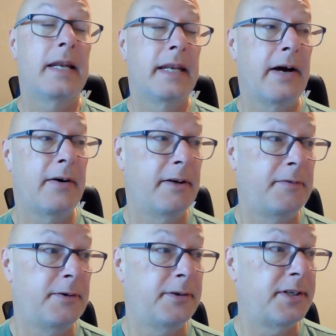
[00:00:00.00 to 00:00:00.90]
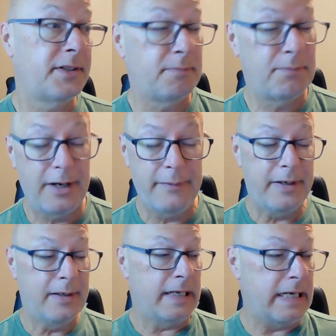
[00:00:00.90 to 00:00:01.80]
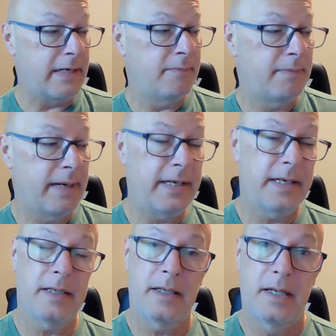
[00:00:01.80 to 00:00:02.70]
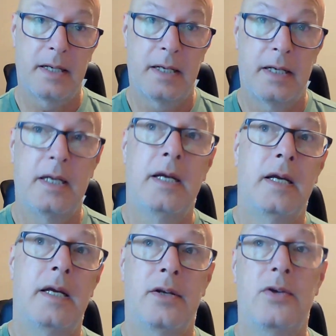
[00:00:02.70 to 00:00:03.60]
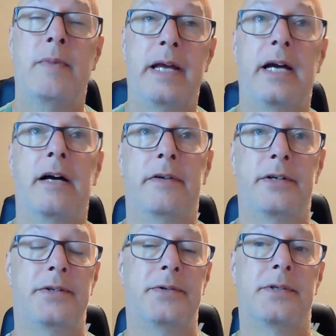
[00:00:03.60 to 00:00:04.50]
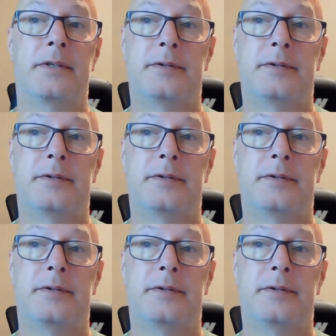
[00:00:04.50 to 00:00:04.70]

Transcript: Now, if you're just primarily eating bacon, you may have issues.